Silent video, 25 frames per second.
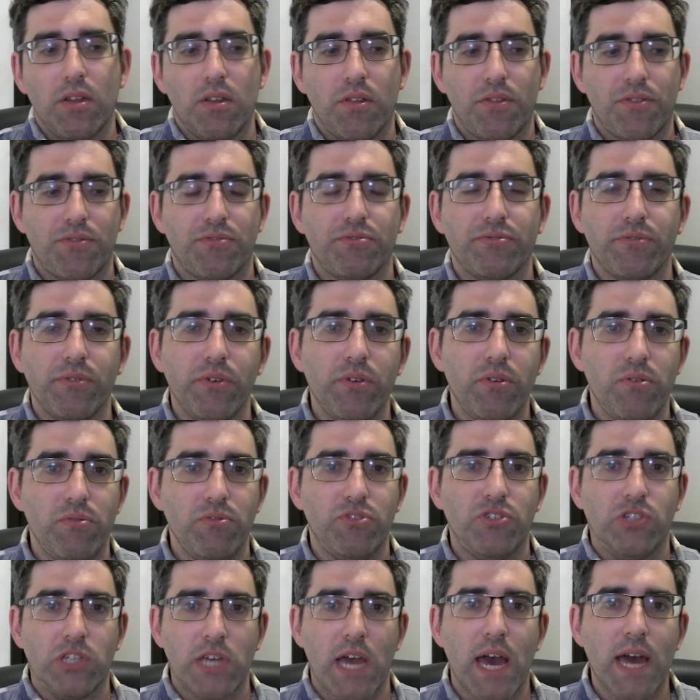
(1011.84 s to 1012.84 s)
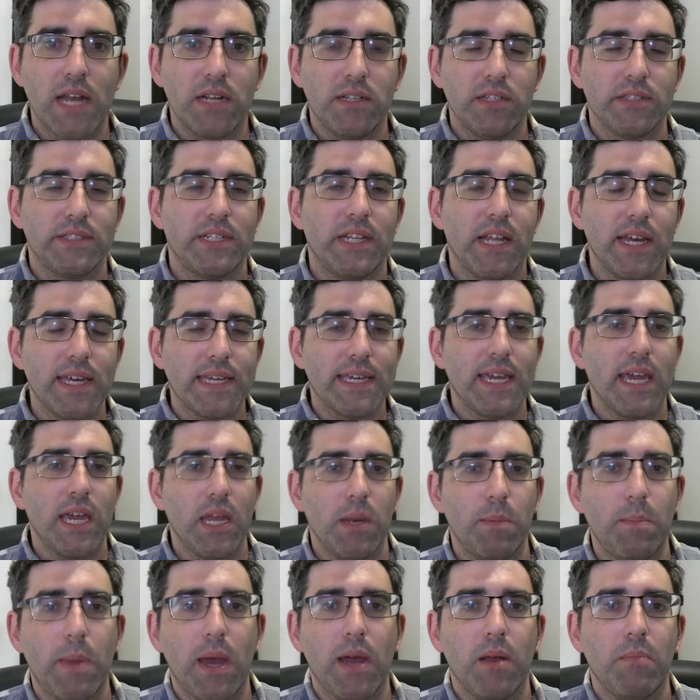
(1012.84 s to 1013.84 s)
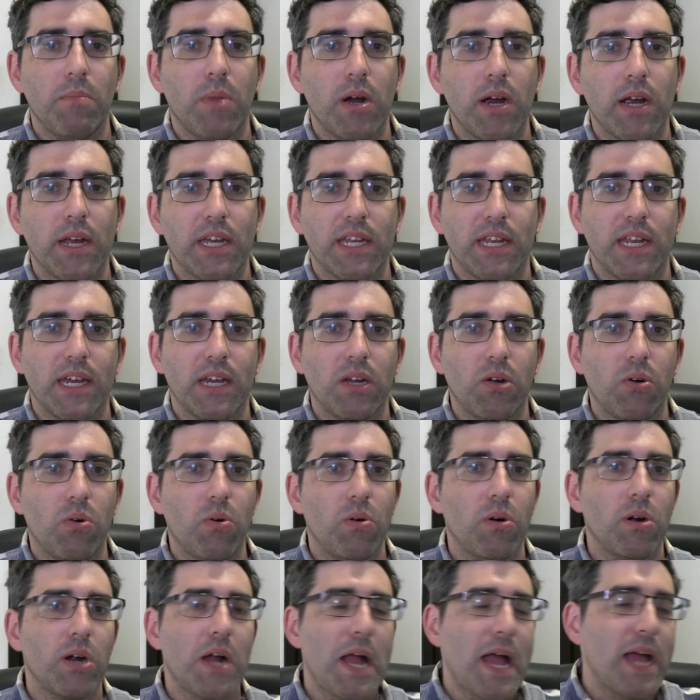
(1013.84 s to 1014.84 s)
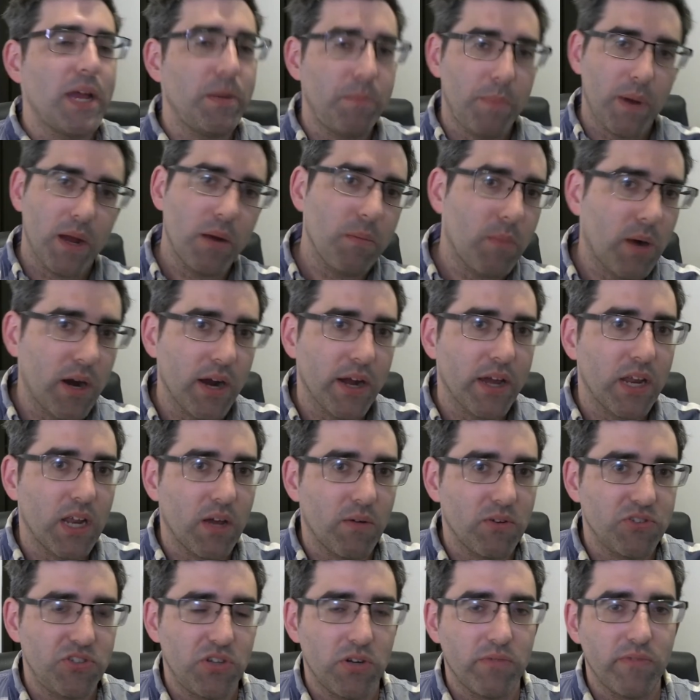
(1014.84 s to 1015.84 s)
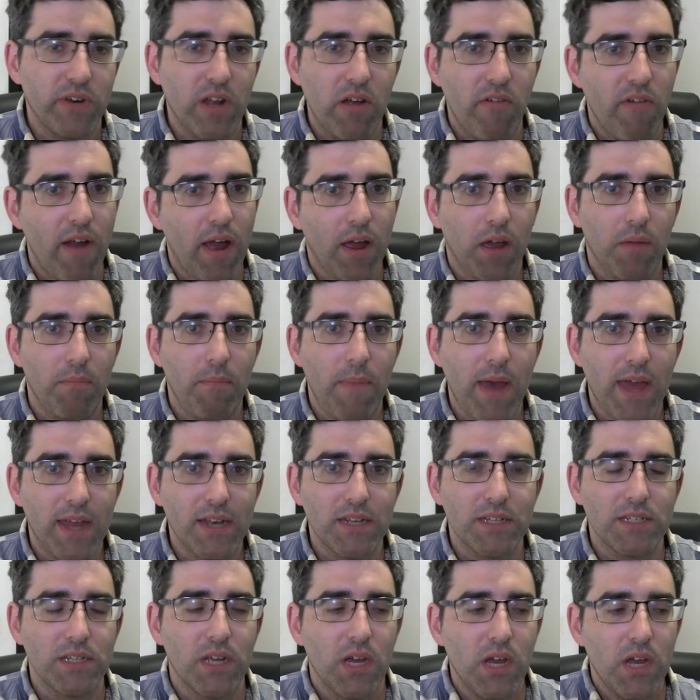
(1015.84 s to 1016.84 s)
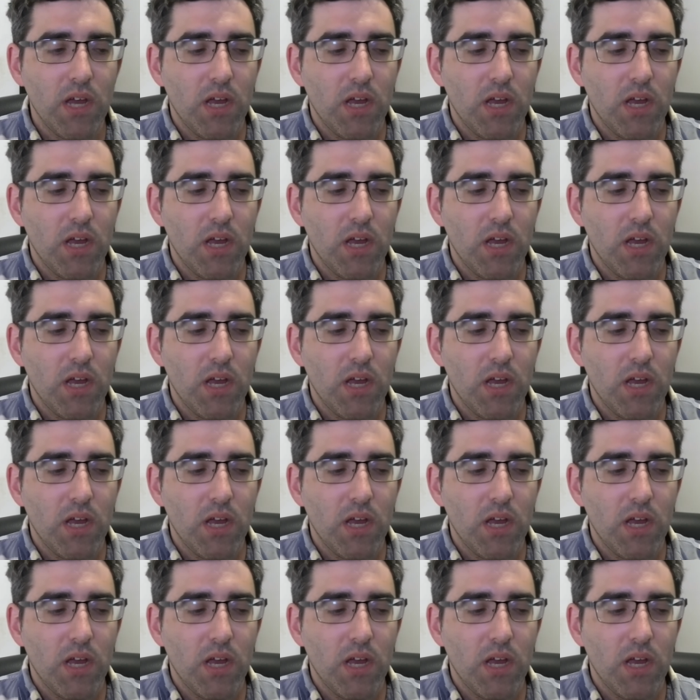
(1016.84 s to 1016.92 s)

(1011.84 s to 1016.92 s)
through channels like inbound marketing or outbound marketing, which I don't really recommend.